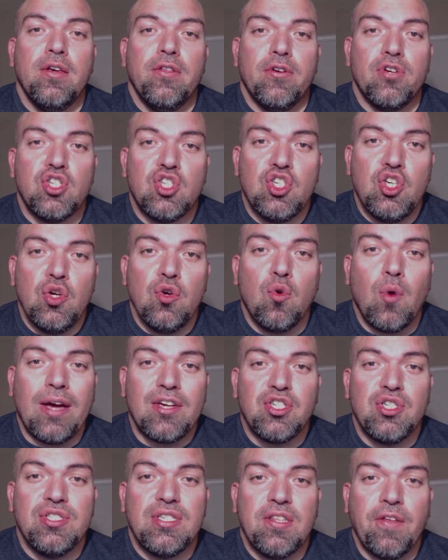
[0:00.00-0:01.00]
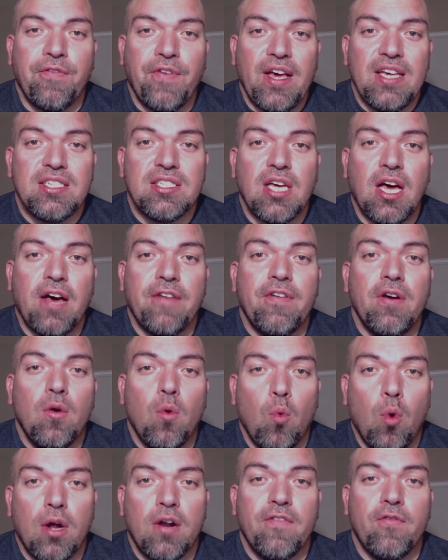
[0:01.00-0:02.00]
There's two questions in the face-off,
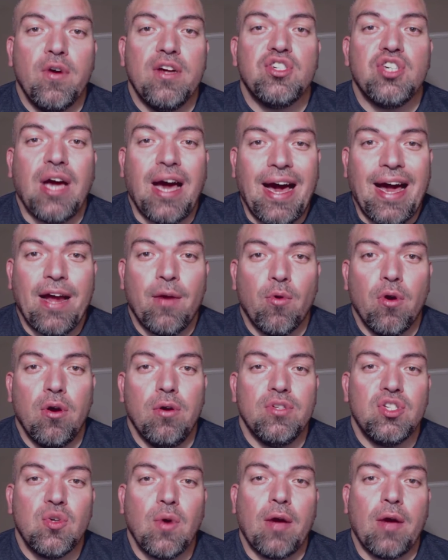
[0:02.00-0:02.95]
one of which I wrote.